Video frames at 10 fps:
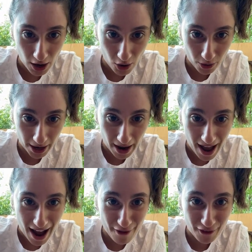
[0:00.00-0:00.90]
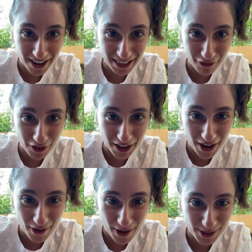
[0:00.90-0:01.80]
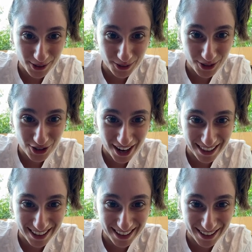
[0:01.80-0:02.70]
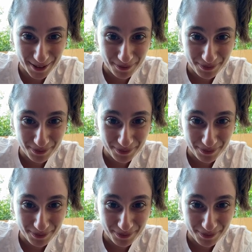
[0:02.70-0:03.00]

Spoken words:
Okay, I finally figured out how to check the